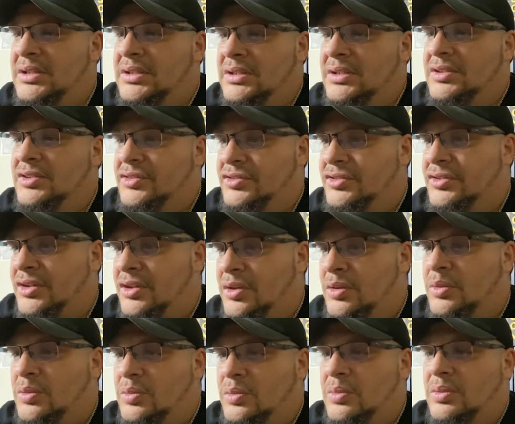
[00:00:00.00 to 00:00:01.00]

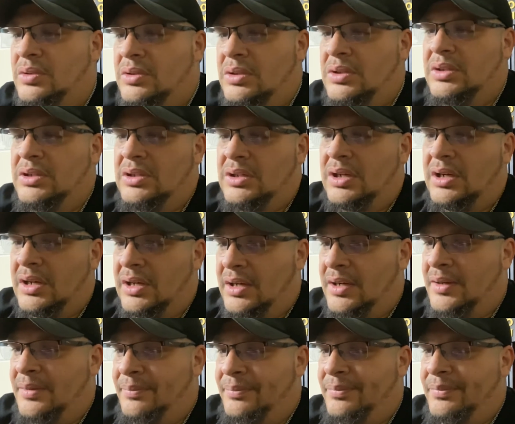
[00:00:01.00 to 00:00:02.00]
So,
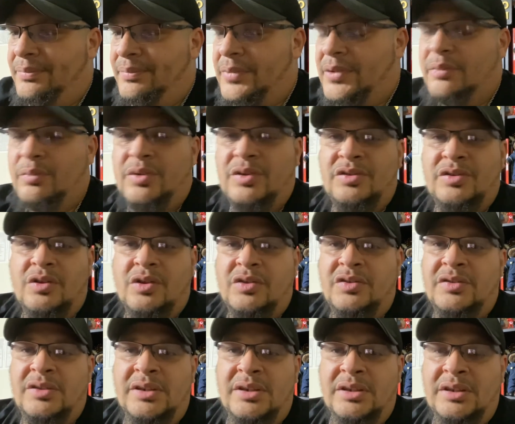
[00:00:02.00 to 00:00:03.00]
but when it's all
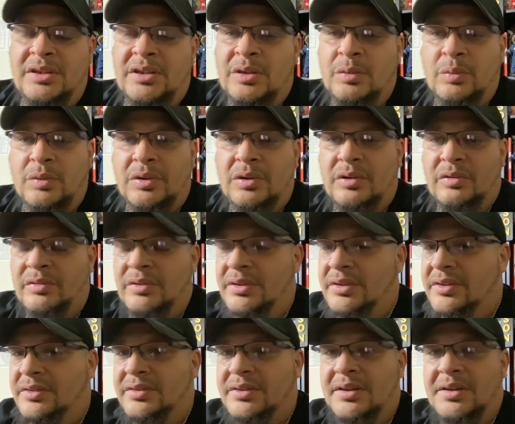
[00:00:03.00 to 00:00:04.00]
said and done, we're all really
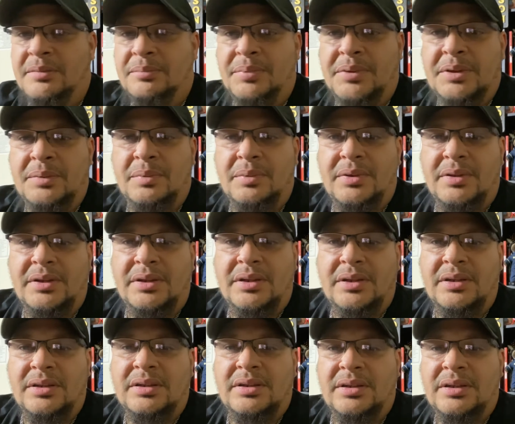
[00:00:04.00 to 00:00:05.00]
the same people at the
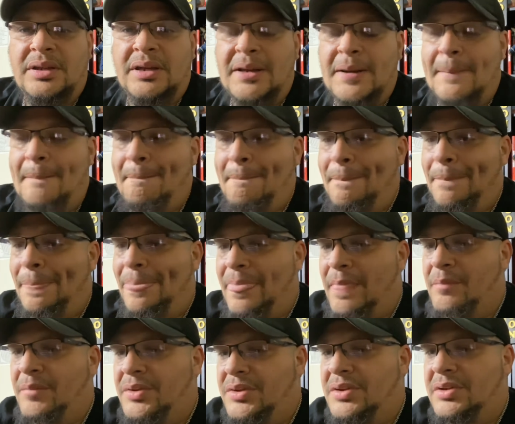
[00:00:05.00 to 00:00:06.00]
end of the day.
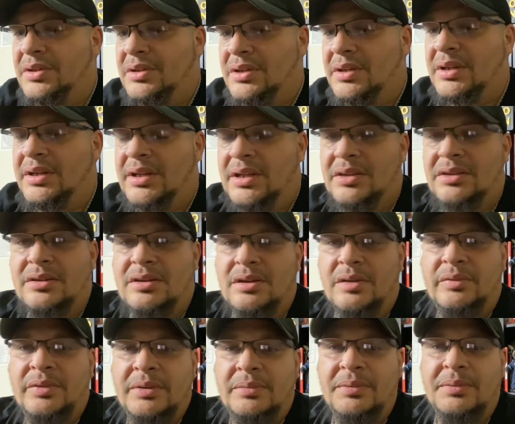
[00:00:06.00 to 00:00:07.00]
When you're looking at the
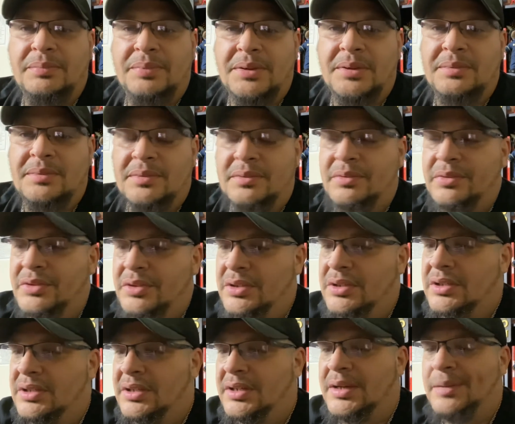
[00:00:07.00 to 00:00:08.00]
Caribbean people, when you're
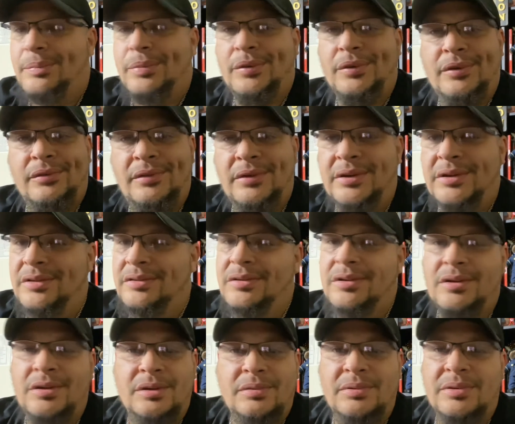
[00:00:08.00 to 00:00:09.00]
looking at Puerto Ricans,
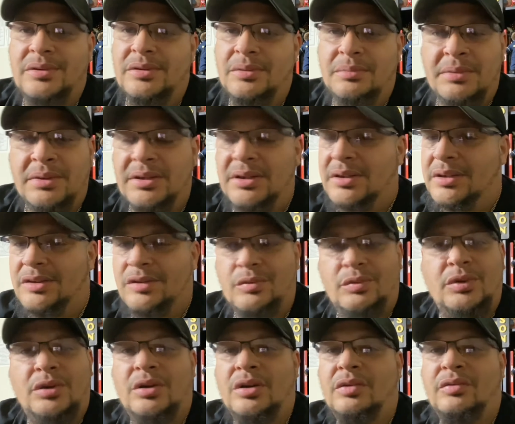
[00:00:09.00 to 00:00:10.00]
Cubans, Dominicans,
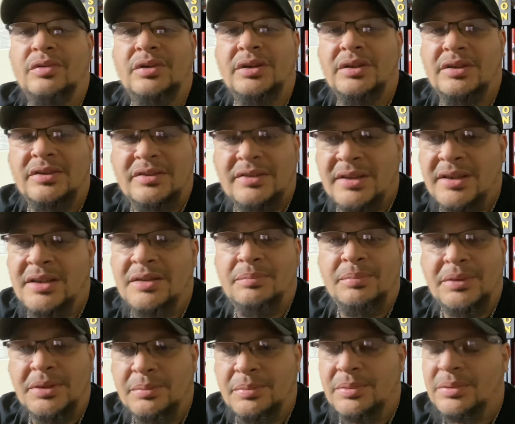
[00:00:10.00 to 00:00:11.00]
we're all really the same
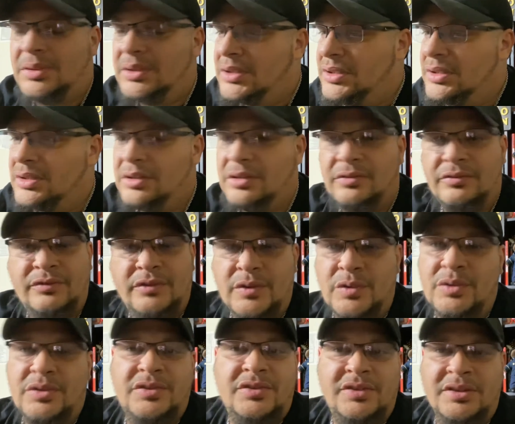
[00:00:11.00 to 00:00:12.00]
people. The
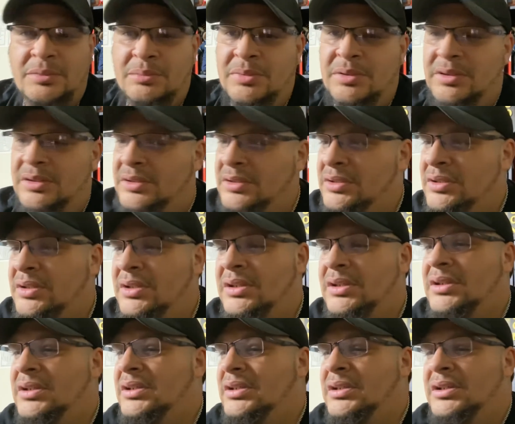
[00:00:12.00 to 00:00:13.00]
food is similar.
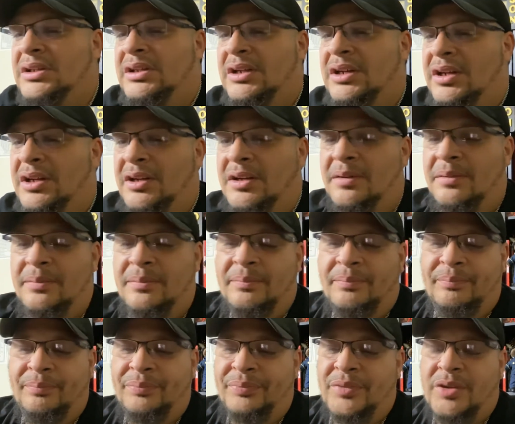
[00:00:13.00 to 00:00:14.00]

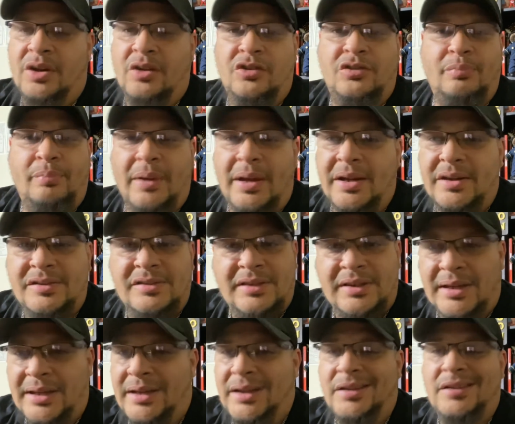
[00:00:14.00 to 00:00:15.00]
Our Spanish
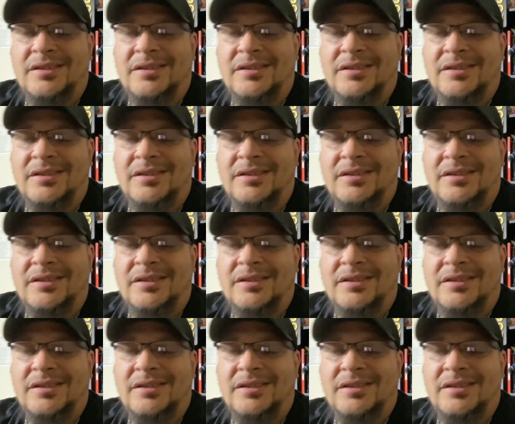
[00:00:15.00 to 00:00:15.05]
slang is